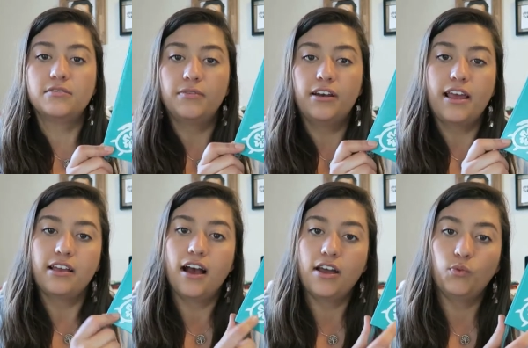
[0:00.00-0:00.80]
husband and I
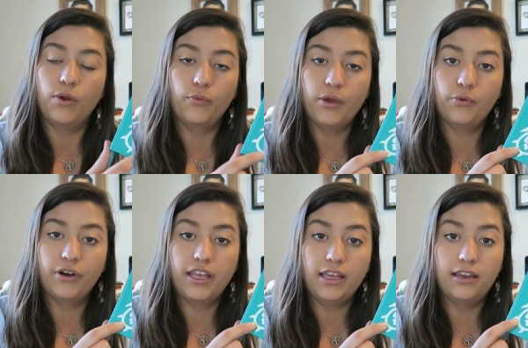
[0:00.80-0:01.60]
got when we
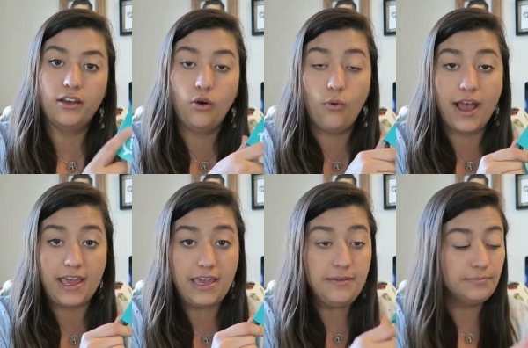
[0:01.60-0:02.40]
were in
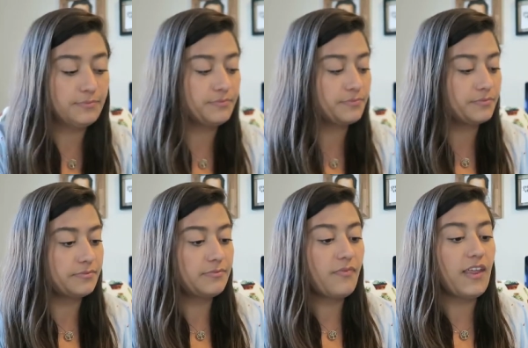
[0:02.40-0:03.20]
Hawaii.
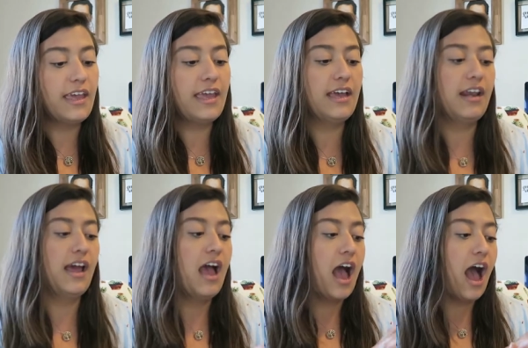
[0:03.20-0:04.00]

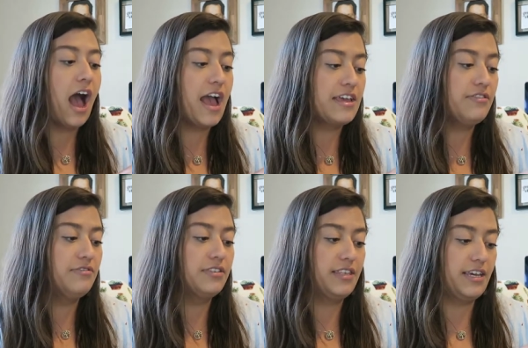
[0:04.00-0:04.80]
And I
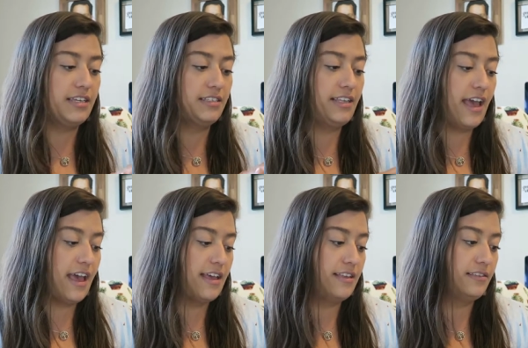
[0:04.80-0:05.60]
use this
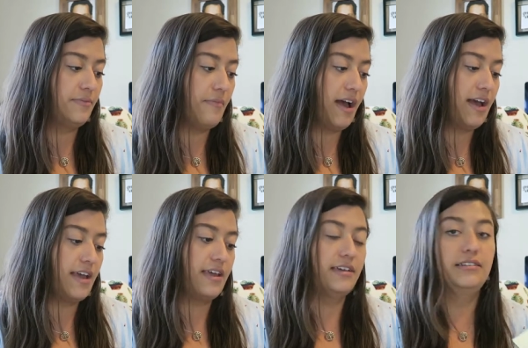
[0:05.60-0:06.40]
as
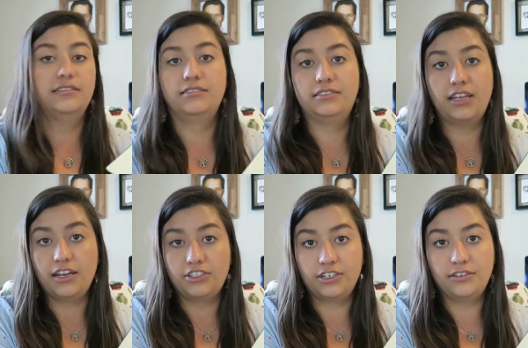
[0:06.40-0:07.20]
my
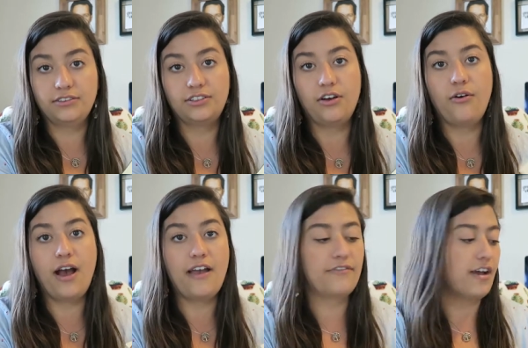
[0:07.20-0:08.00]
dot journal. So
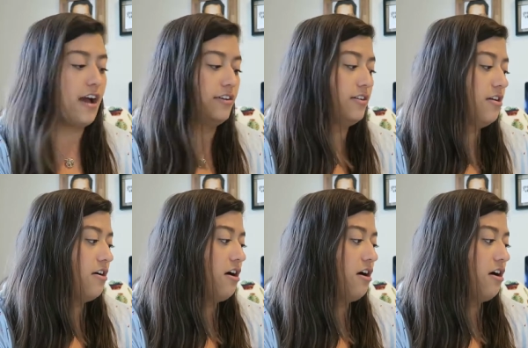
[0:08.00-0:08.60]
I've got